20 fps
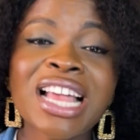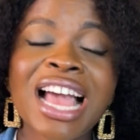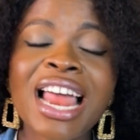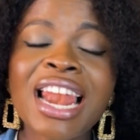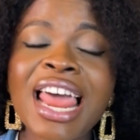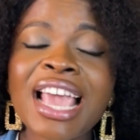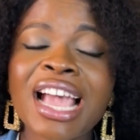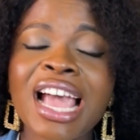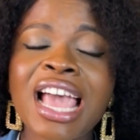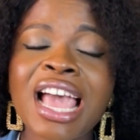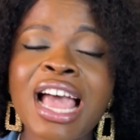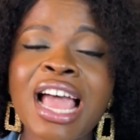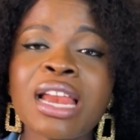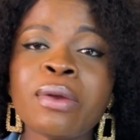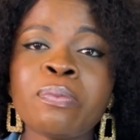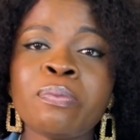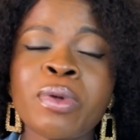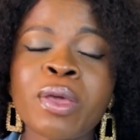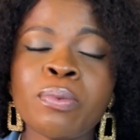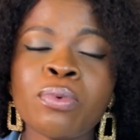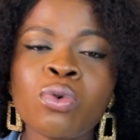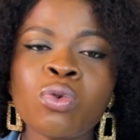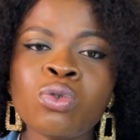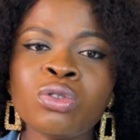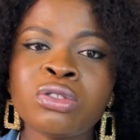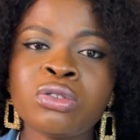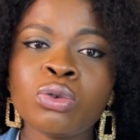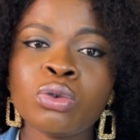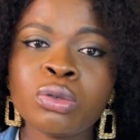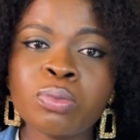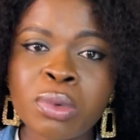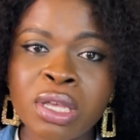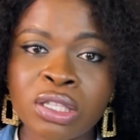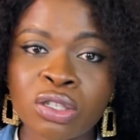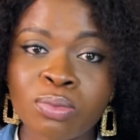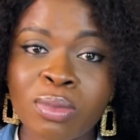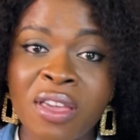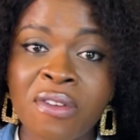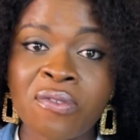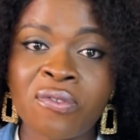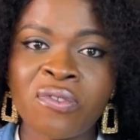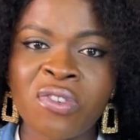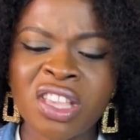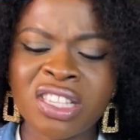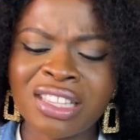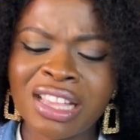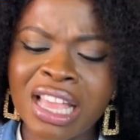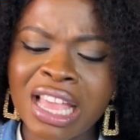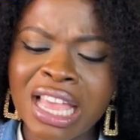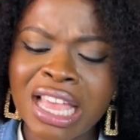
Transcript: I had people who told me to my face,